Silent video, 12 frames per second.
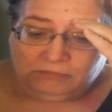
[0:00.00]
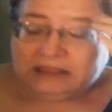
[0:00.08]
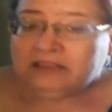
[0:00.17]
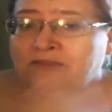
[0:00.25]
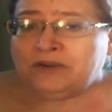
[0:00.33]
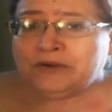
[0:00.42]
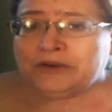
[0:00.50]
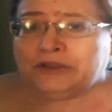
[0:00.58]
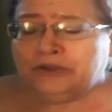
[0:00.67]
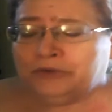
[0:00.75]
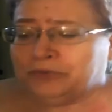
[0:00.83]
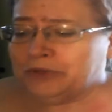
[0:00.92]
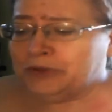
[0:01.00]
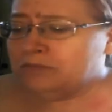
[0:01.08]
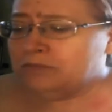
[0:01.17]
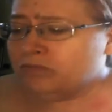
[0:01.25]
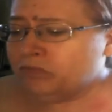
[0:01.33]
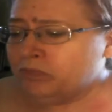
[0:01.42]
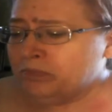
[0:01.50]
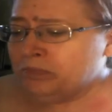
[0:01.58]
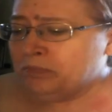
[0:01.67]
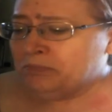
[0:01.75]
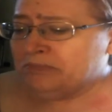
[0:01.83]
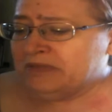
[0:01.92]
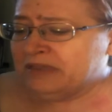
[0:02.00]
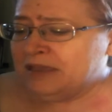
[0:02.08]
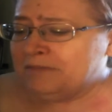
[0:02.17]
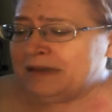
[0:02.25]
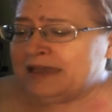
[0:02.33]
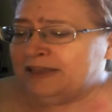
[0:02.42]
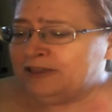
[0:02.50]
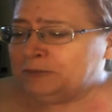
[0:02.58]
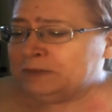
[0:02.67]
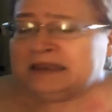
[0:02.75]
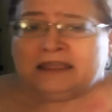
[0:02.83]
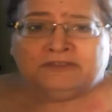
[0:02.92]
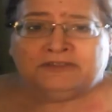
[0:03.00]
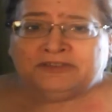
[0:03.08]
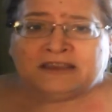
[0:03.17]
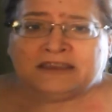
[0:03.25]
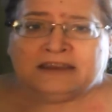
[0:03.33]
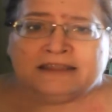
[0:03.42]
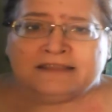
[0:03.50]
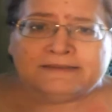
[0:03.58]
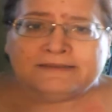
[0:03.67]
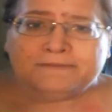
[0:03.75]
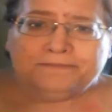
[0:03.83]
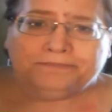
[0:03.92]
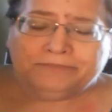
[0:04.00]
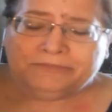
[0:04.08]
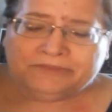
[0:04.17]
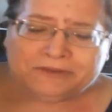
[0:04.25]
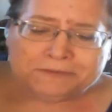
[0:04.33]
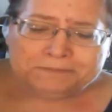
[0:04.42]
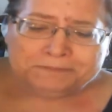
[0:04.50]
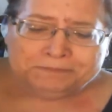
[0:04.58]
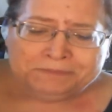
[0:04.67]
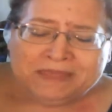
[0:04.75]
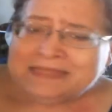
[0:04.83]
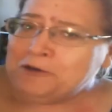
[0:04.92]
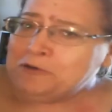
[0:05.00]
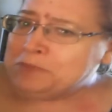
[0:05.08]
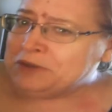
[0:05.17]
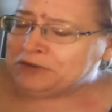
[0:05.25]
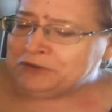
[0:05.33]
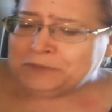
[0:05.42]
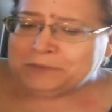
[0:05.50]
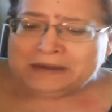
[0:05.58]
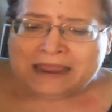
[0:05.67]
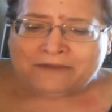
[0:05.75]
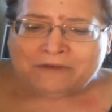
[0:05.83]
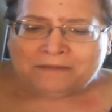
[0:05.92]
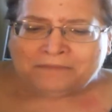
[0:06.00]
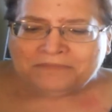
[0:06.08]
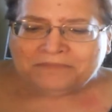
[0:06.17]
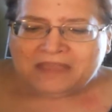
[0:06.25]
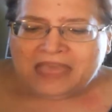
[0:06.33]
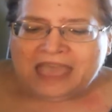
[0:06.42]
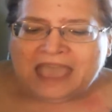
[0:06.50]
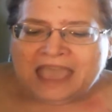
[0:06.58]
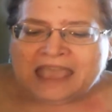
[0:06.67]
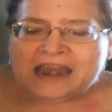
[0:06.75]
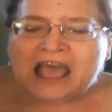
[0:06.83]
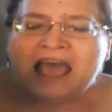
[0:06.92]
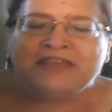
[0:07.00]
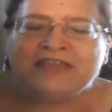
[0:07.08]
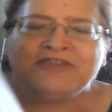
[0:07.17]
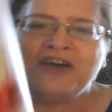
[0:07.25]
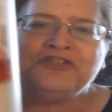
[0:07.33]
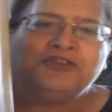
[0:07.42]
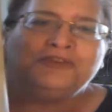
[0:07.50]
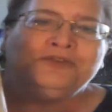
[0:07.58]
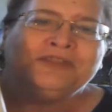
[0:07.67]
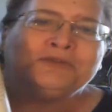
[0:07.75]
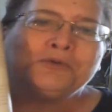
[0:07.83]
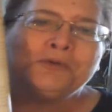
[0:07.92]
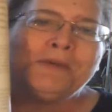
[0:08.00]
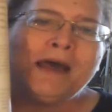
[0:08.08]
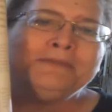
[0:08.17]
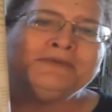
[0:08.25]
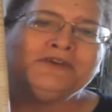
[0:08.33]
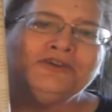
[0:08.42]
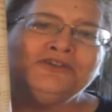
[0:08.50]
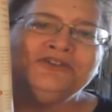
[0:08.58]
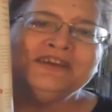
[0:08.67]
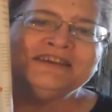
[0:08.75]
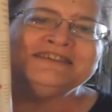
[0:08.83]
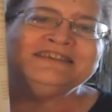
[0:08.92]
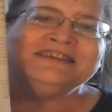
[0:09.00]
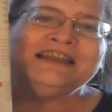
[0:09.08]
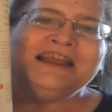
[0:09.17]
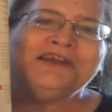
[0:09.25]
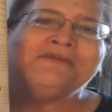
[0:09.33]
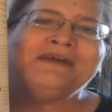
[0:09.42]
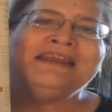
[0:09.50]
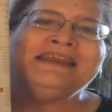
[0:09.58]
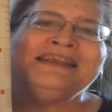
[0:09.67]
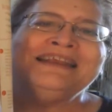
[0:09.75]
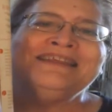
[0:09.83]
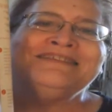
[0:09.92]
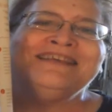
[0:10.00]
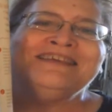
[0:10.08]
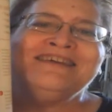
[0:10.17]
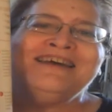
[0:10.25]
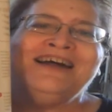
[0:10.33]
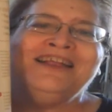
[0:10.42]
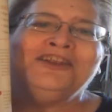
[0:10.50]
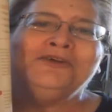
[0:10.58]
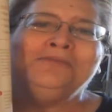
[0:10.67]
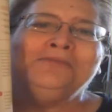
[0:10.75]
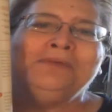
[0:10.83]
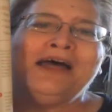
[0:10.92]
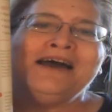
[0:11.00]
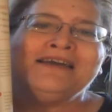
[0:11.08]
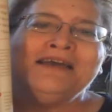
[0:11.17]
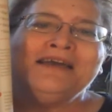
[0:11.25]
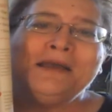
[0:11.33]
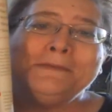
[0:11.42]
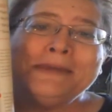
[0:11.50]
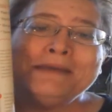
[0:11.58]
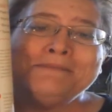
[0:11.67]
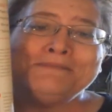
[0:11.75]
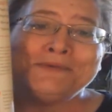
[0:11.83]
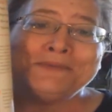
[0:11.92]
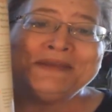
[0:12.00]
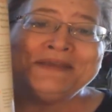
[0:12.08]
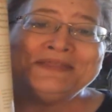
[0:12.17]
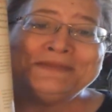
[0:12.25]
It's very cute, though. And my husband loves succulents, so that would be a cute one to have around. And I thought these were popsicle sticks until I read it, and it says color block paper wreath.